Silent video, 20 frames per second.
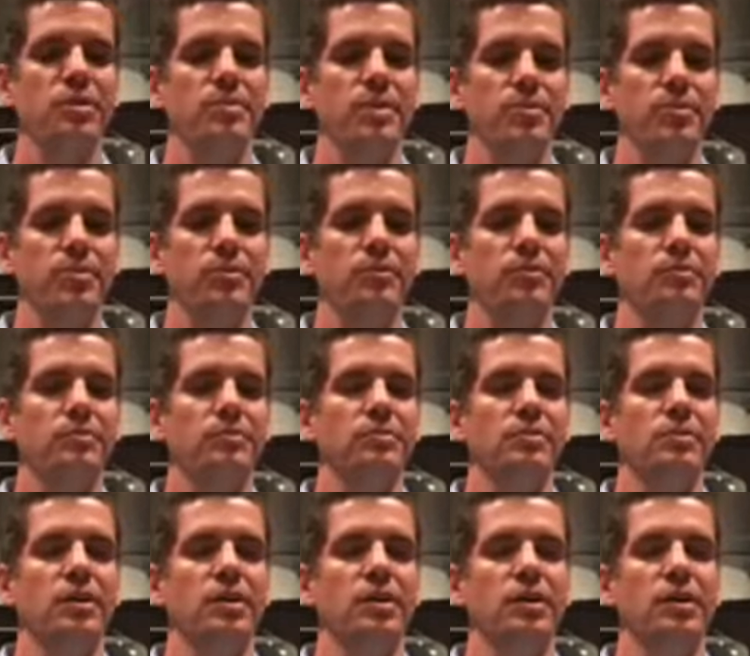people,
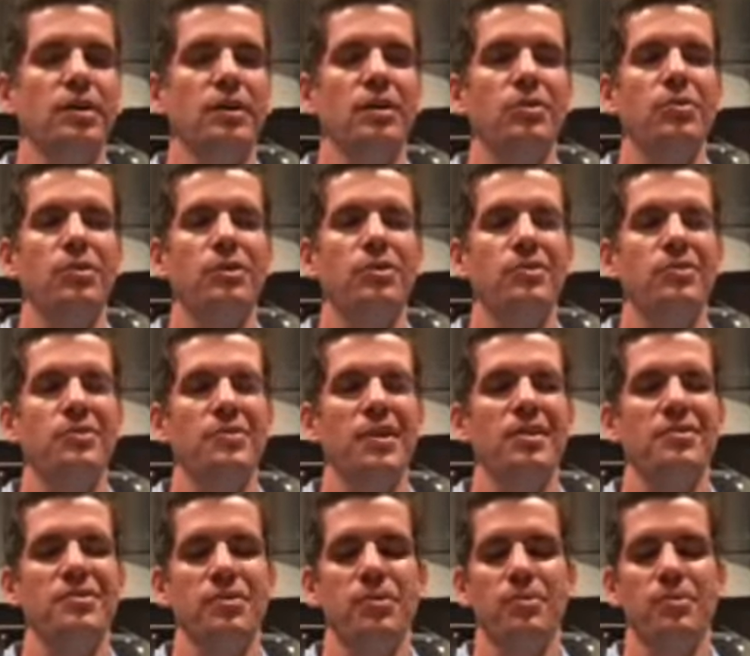anyone who
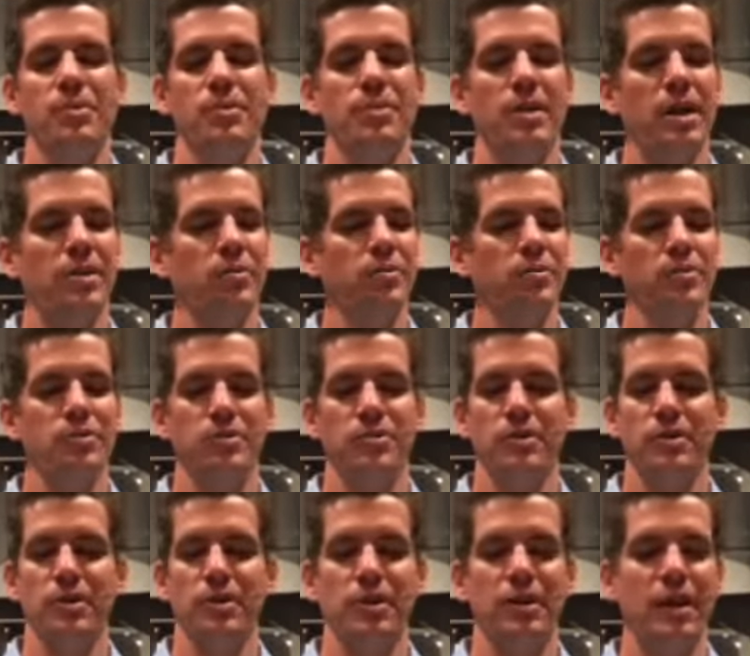says the, the Bible is
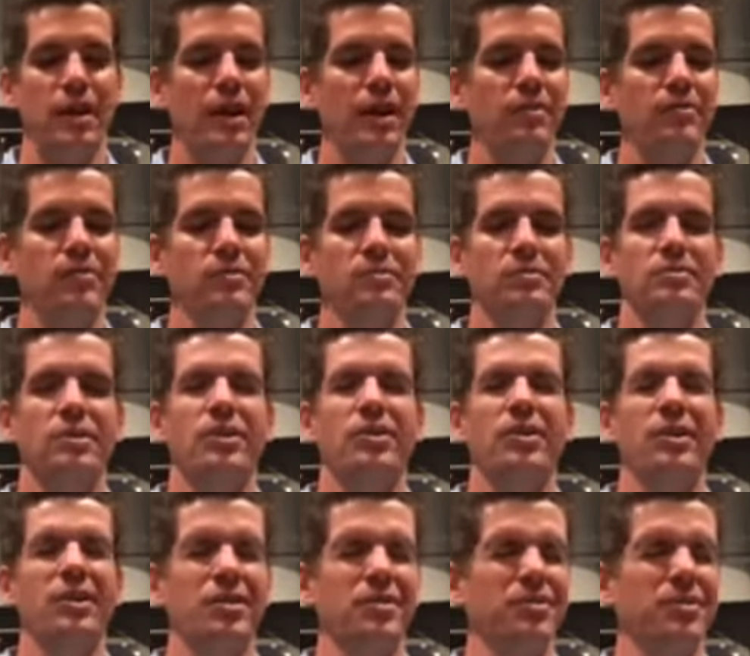crooked, they haven't, they're
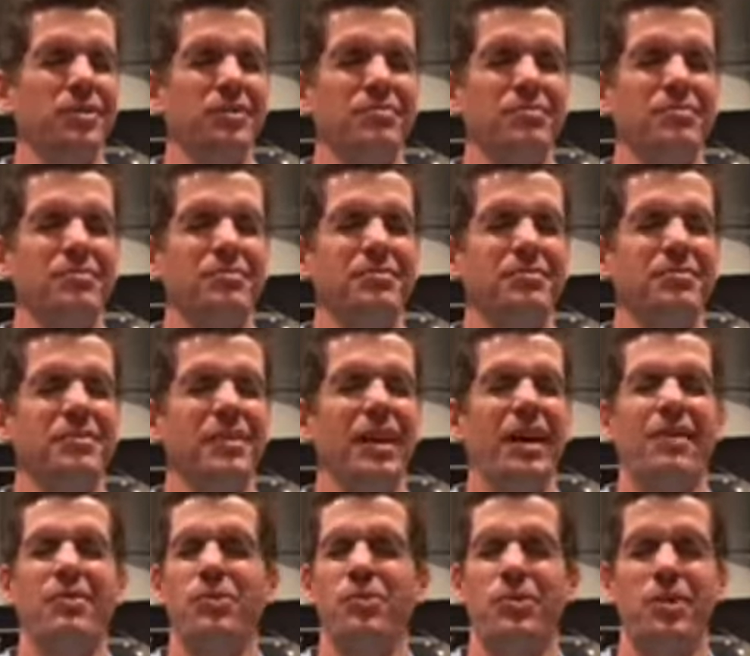ignorant. They
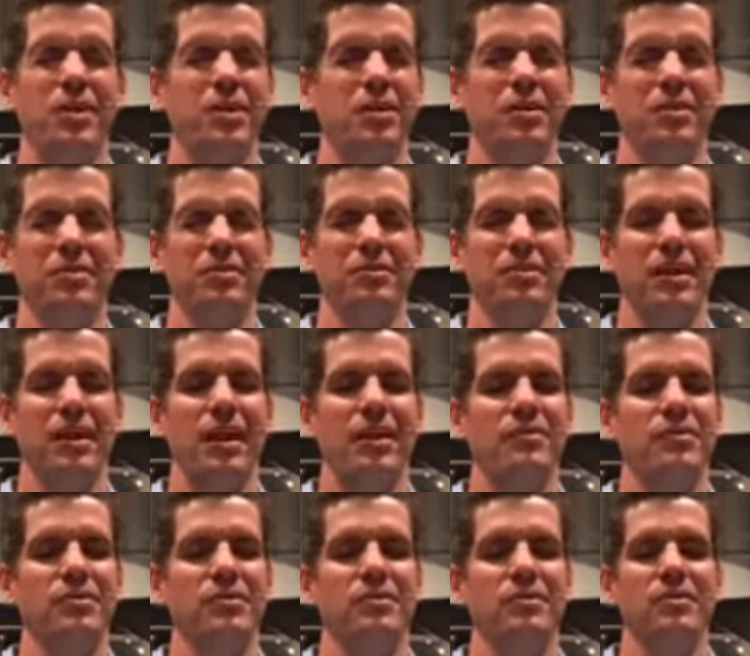haven't read it. They
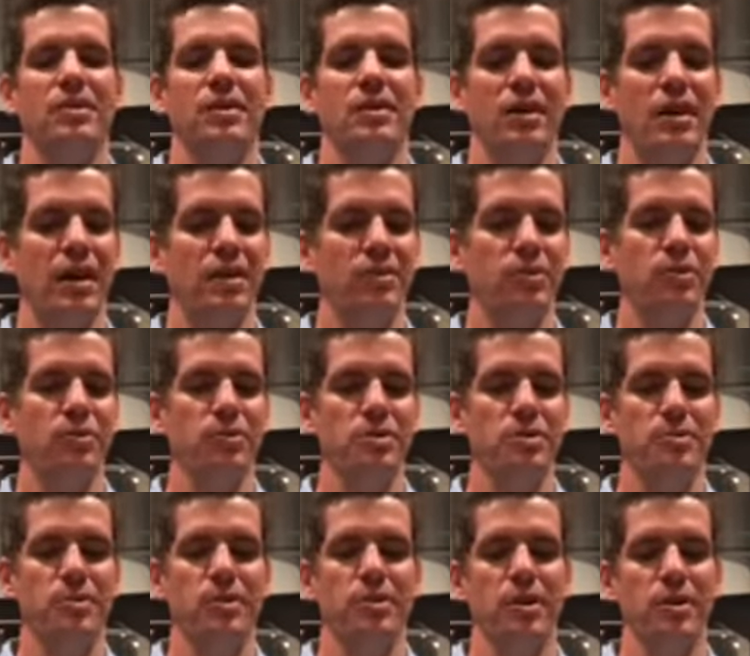haven't had the Holy
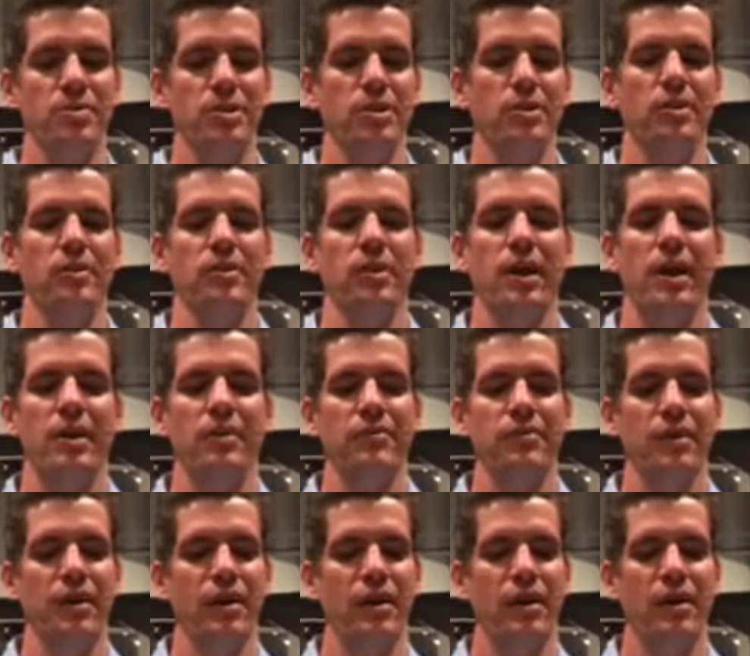Spirit come into their life.
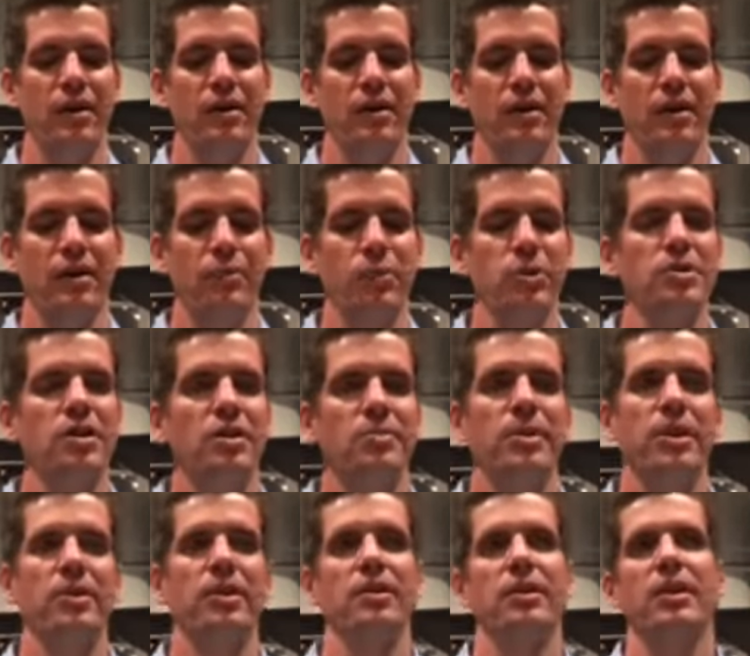And we talked
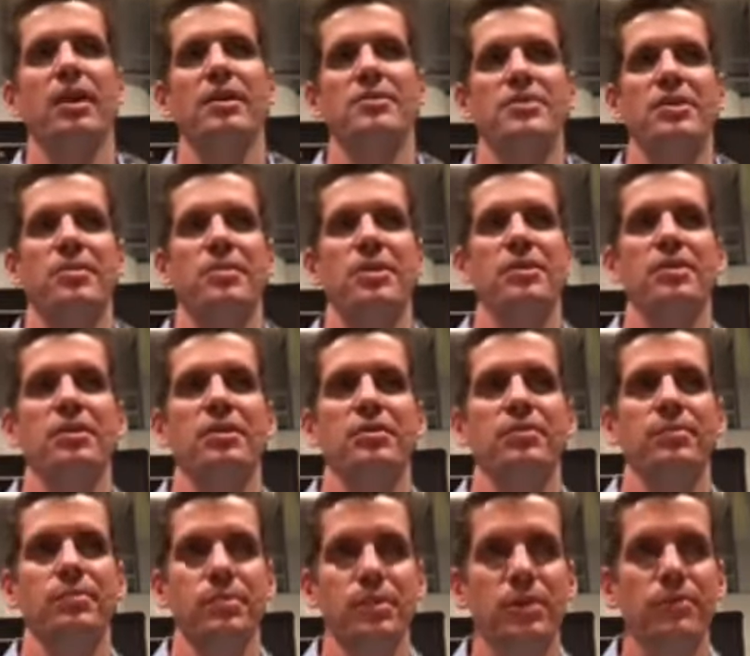about that last time. I think
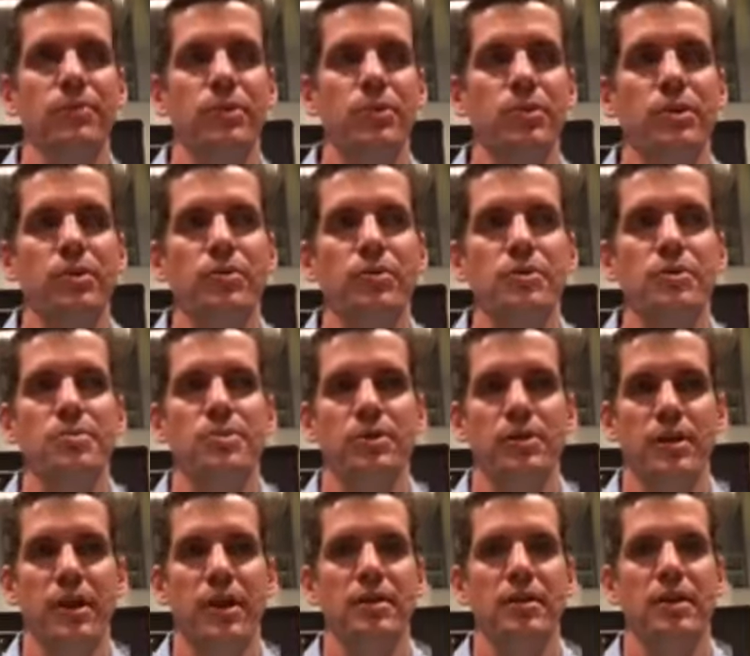be filled with the Holy Spirit.
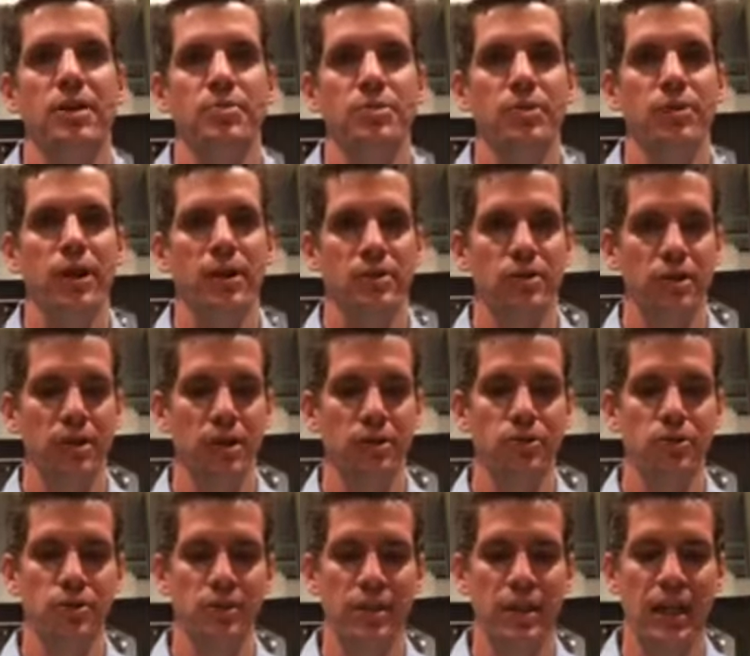That helps you actually
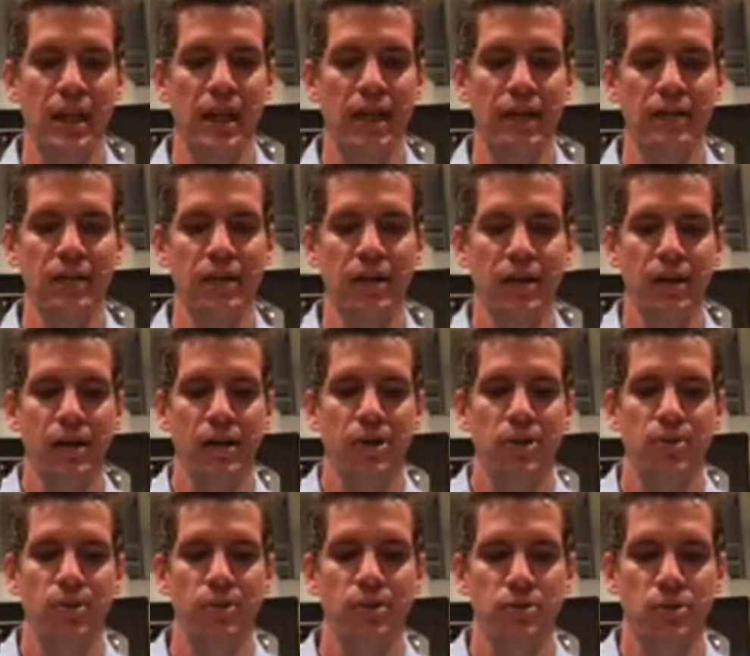understand
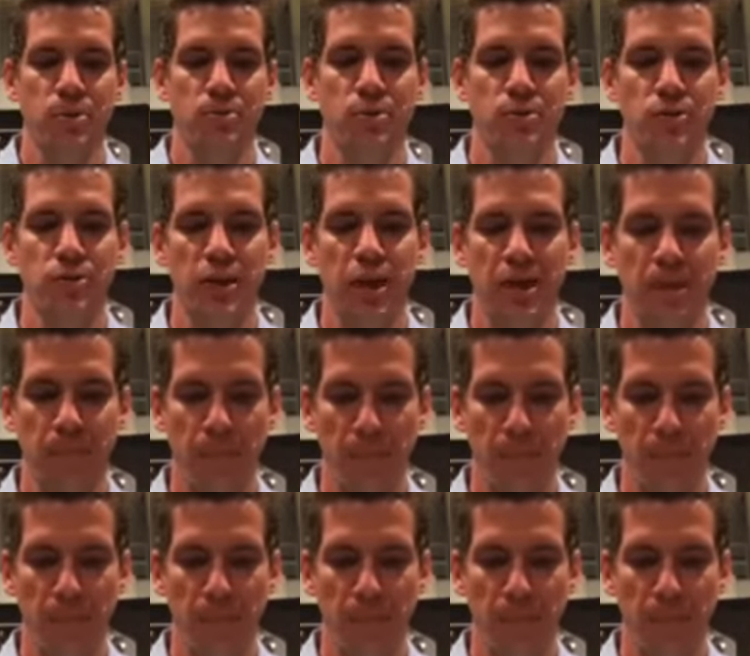what the Scriptures say